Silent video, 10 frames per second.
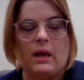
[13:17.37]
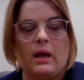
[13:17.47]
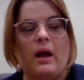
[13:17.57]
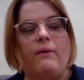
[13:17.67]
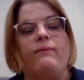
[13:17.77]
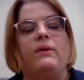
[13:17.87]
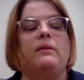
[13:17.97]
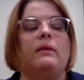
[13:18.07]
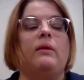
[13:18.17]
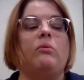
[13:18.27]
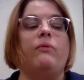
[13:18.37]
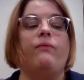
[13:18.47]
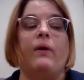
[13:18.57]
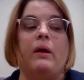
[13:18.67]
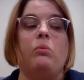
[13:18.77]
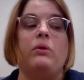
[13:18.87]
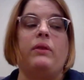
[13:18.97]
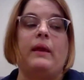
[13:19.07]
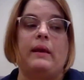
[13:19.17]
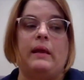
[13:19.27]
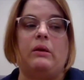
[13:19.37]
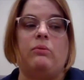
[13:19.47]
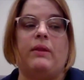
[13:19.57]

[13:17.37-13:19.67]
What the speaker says: and confident that they will find what they need